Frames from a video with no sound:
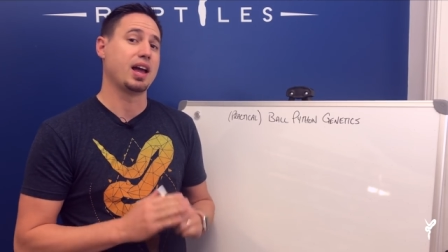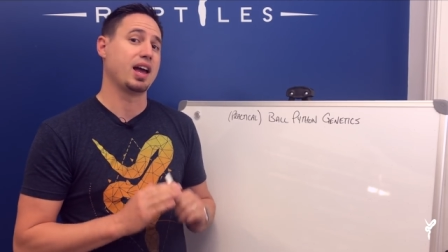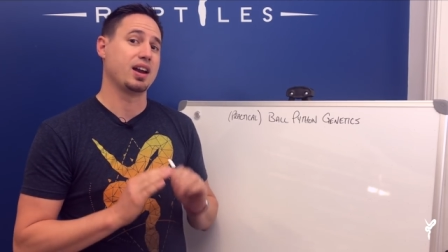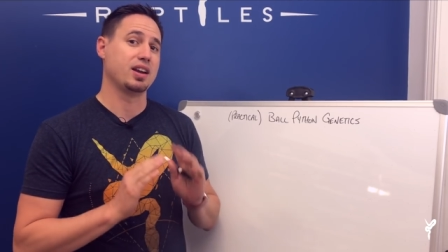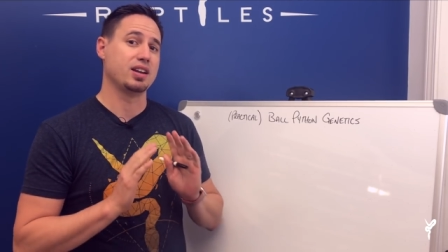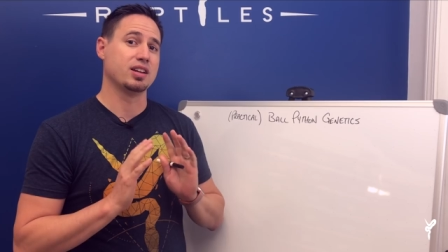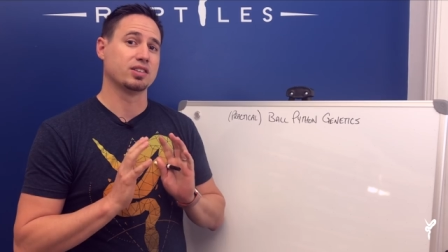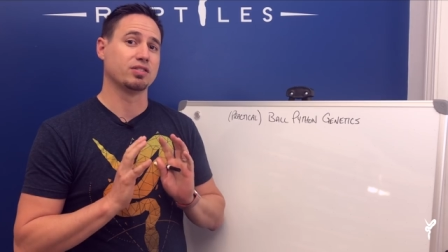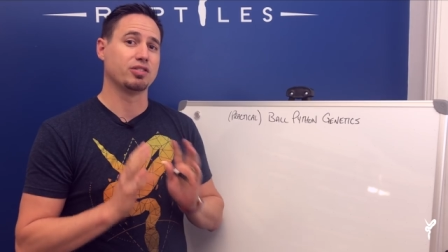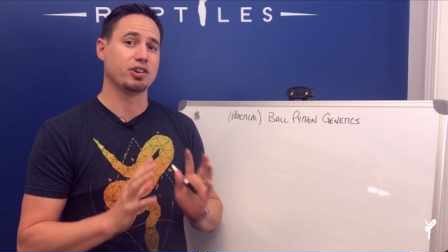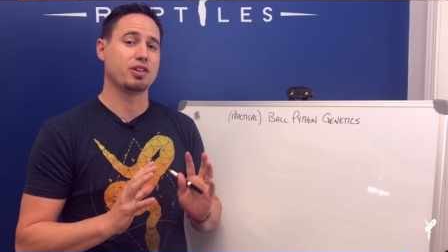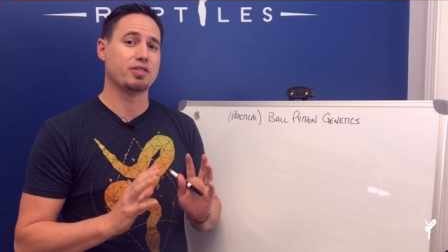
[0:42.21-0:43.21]
And it is
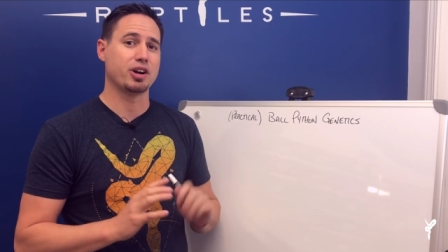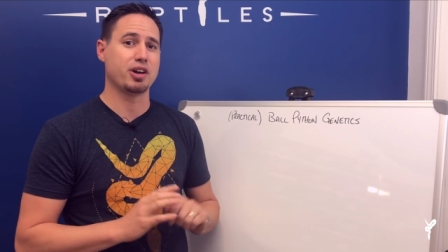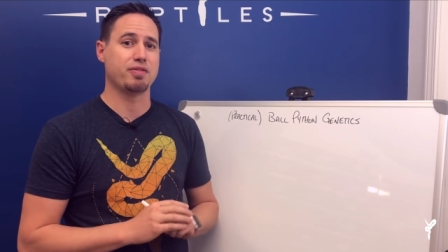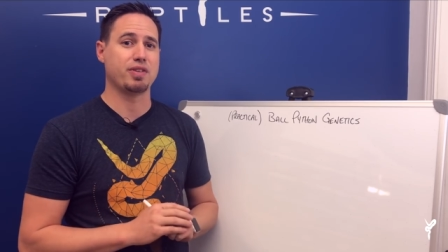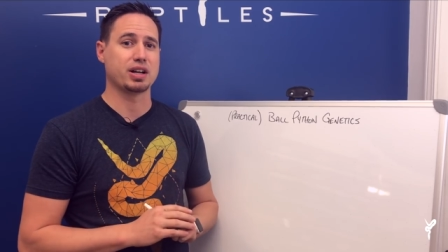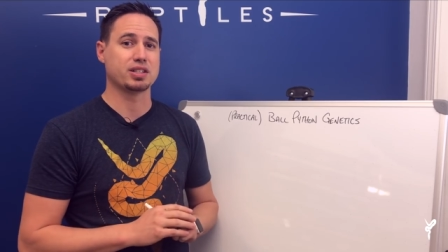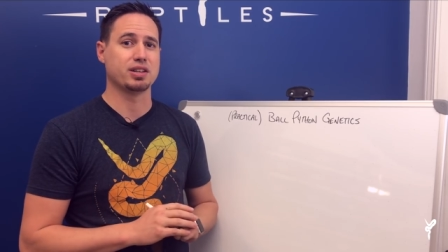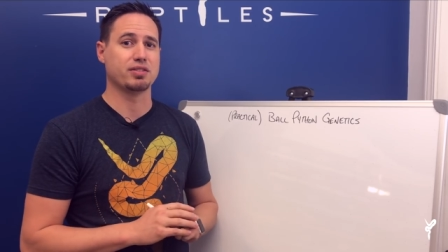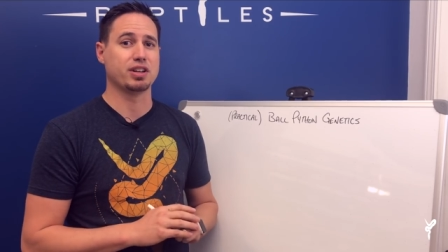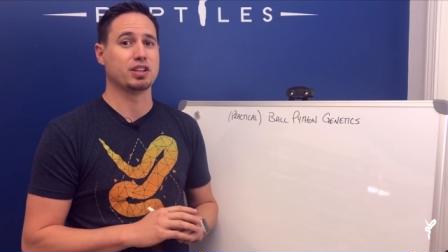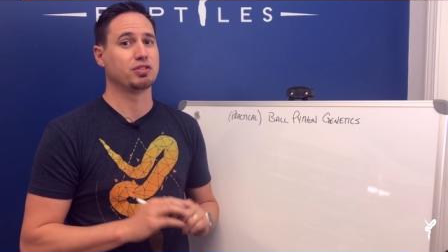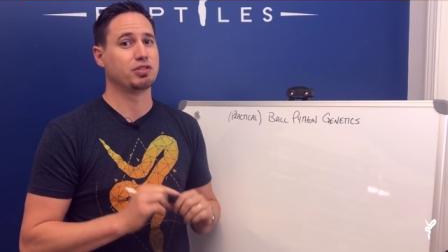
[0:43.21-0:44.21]
very, very effective,
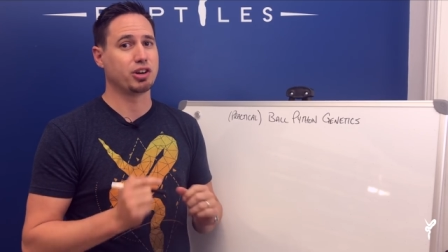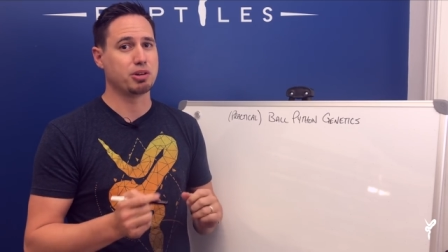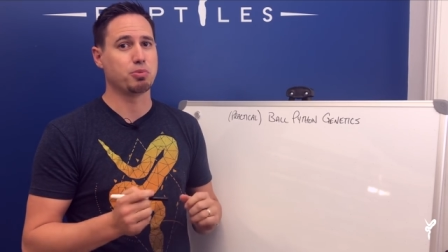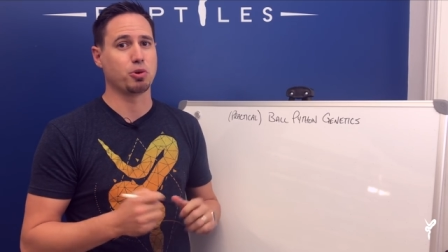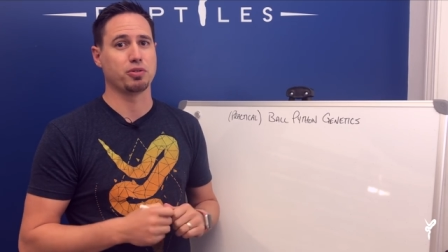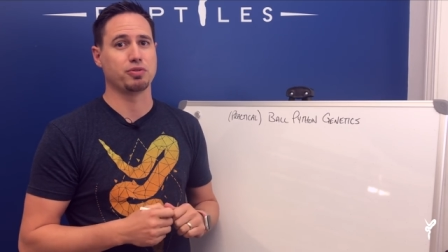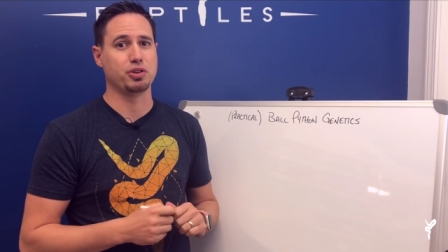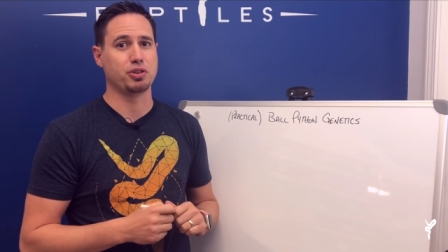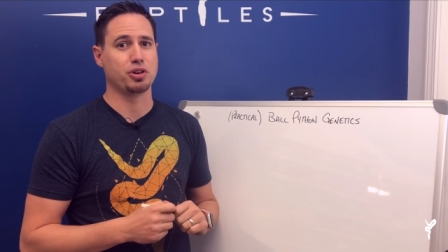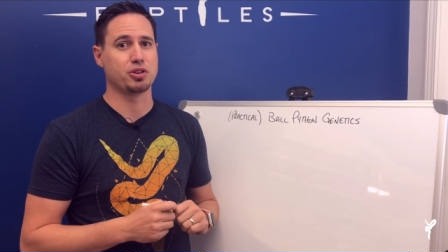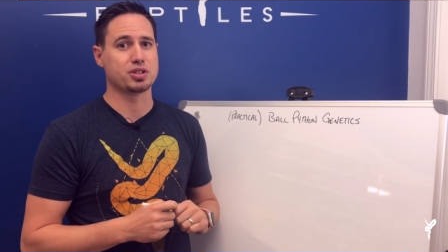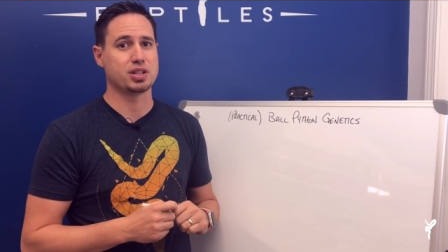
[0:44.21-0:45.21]
and it's very important for you
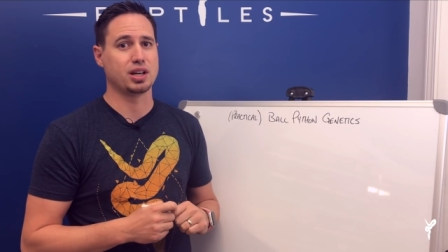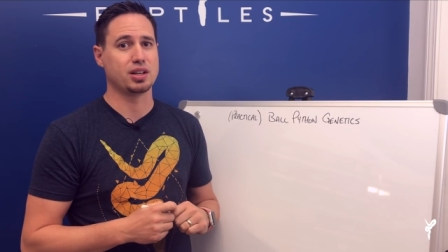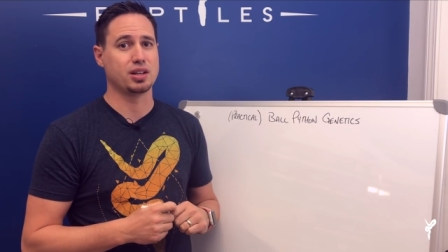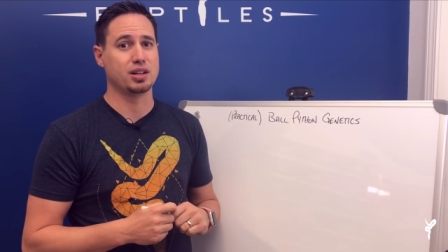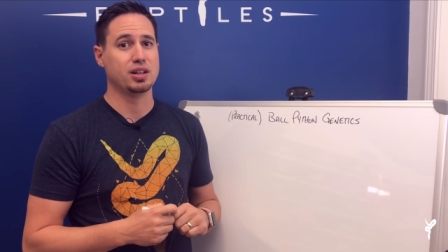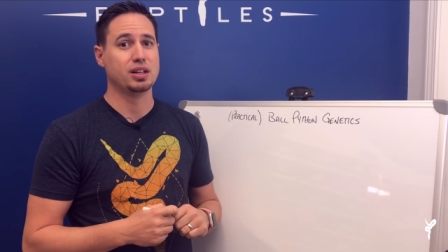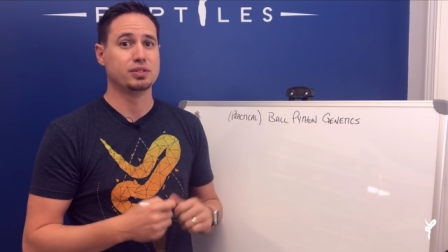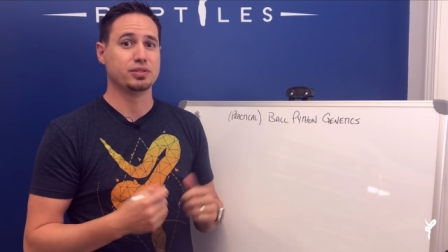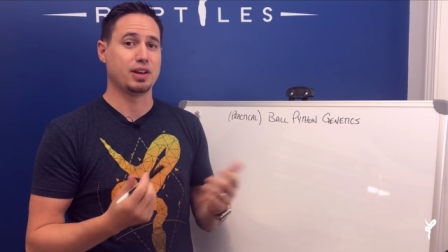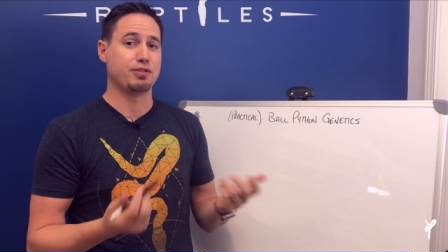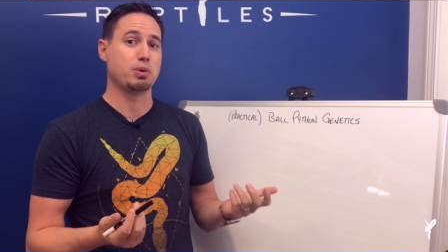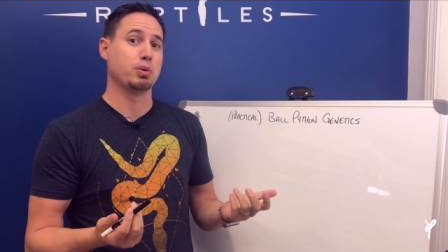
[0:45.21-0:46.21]
to understand it
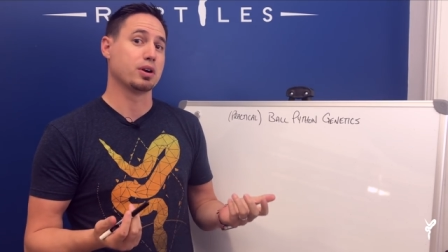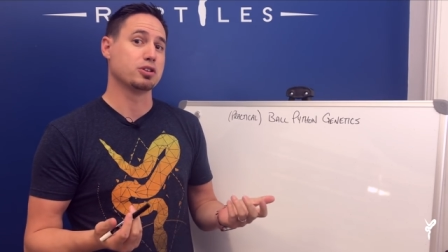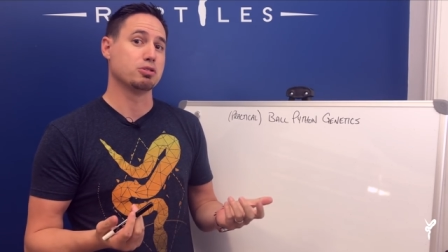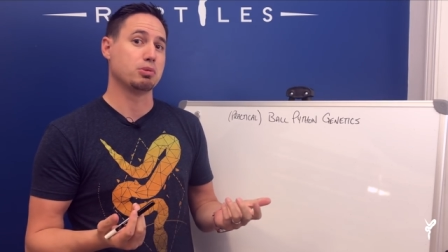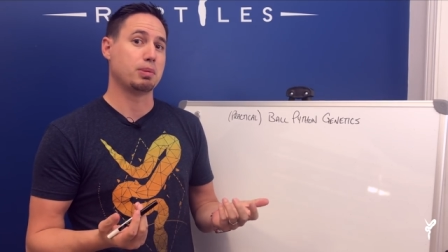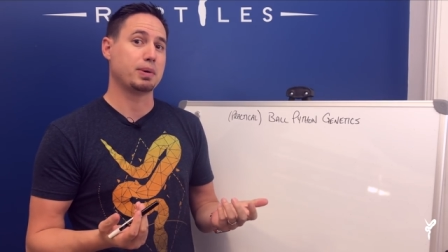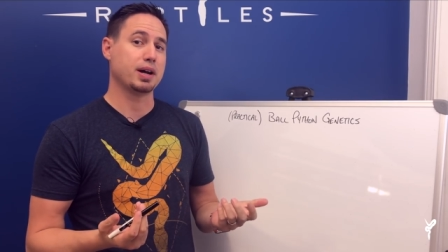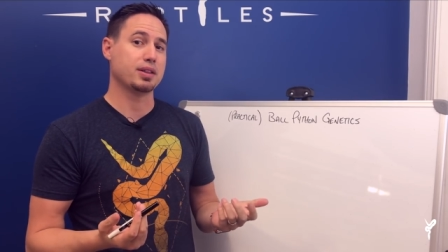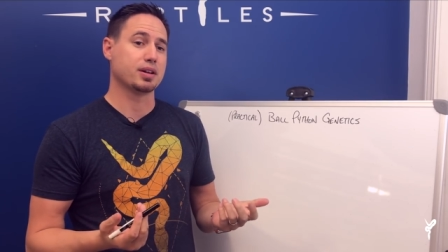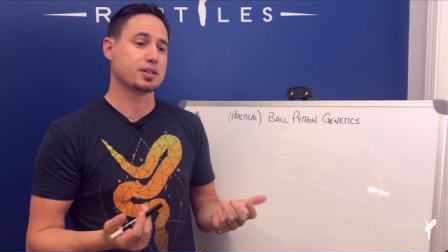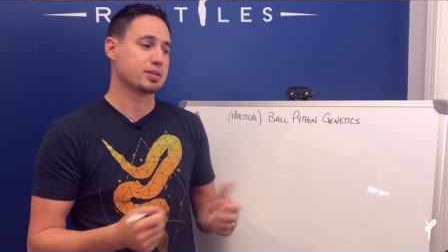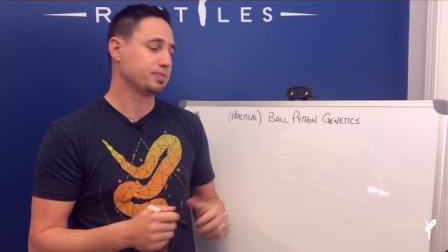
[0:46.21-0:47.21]
if you want to do ball
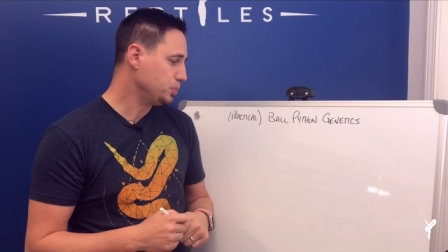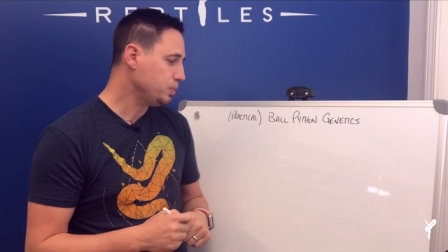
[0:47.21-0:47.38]
pythons.